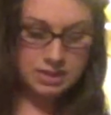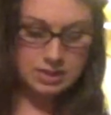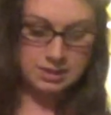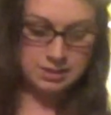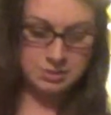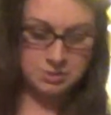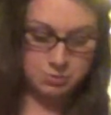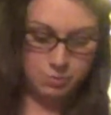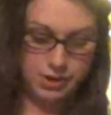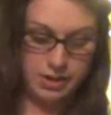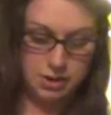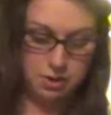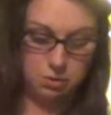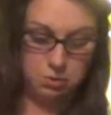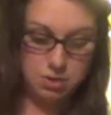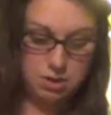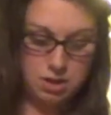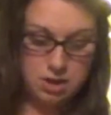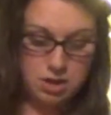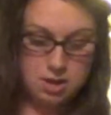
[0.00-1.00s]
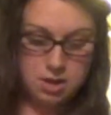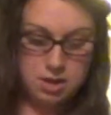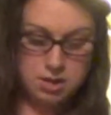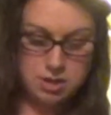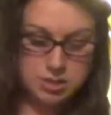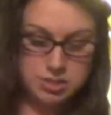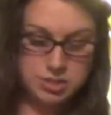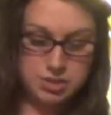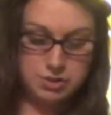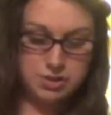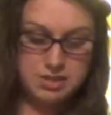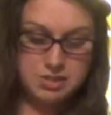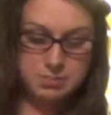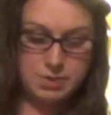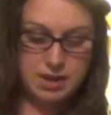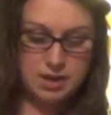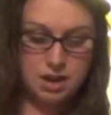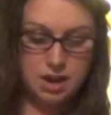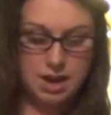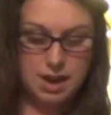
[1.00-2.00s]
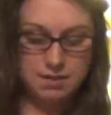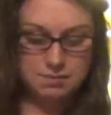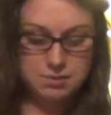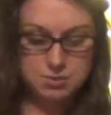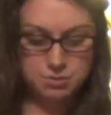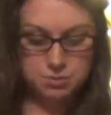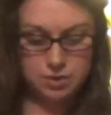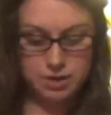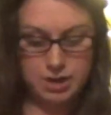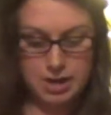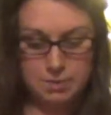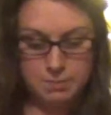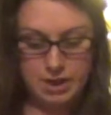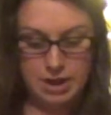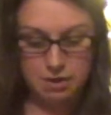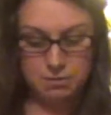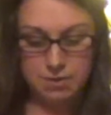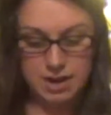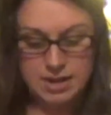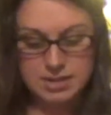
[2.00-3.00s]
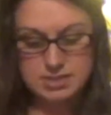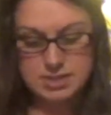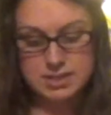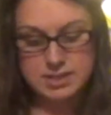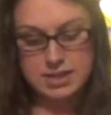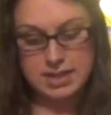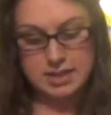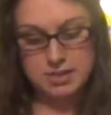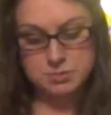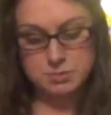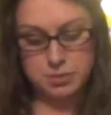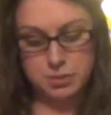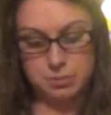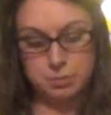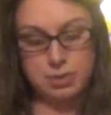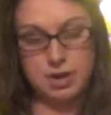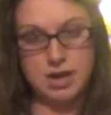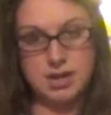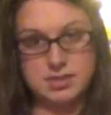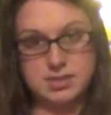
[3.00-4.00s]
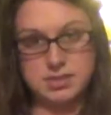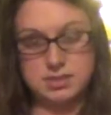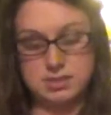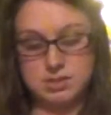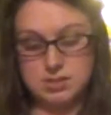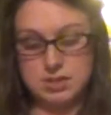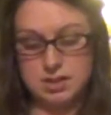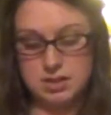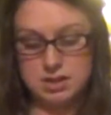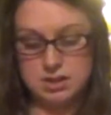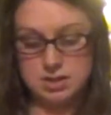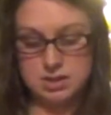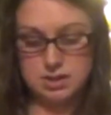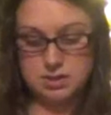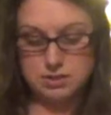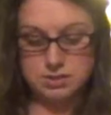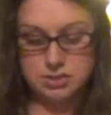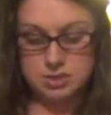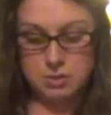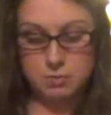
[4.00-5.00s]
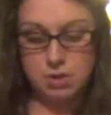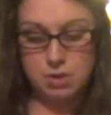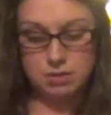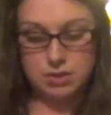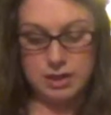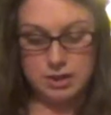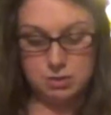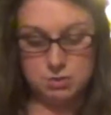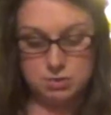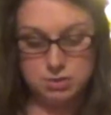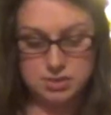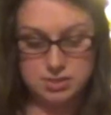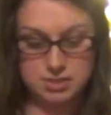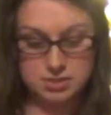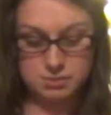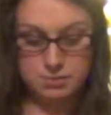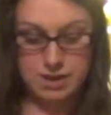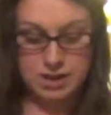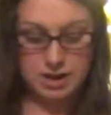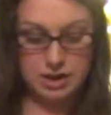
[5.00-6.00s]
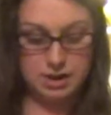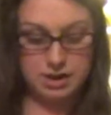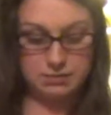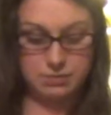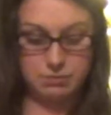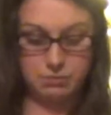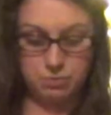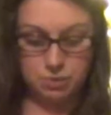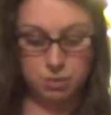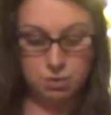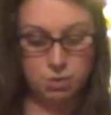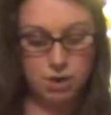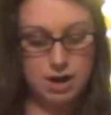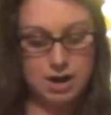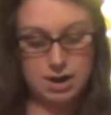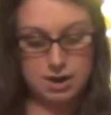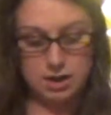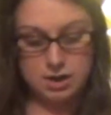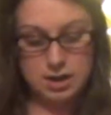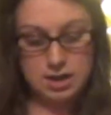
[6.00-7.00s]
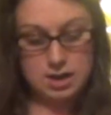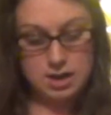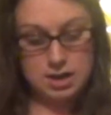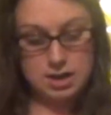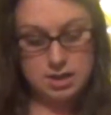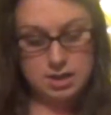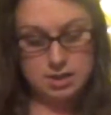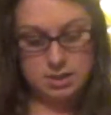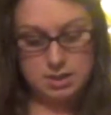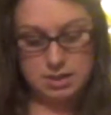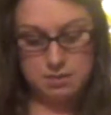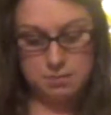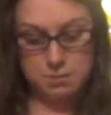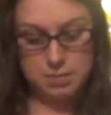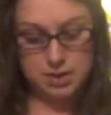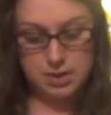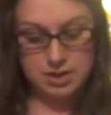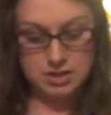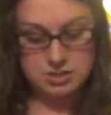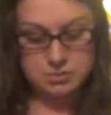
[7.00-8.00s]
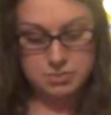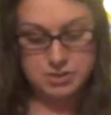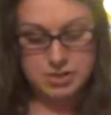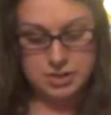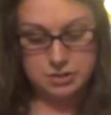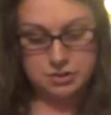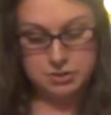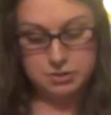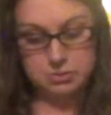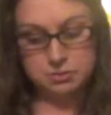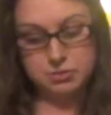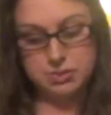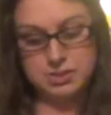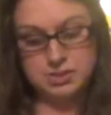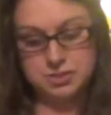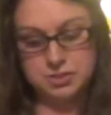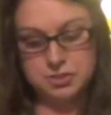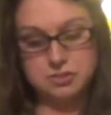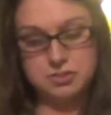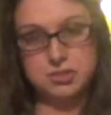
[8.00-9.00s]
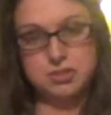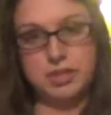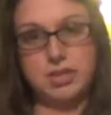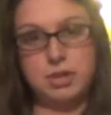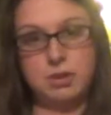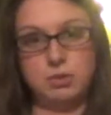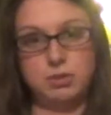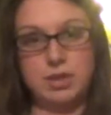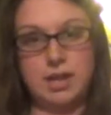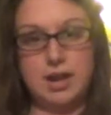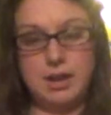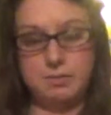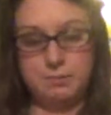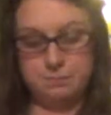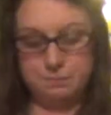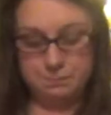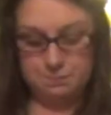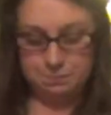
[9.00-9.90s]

as well. Students may not have to worry about rising textbook prices. Some online courses may not even require them because material is usually online.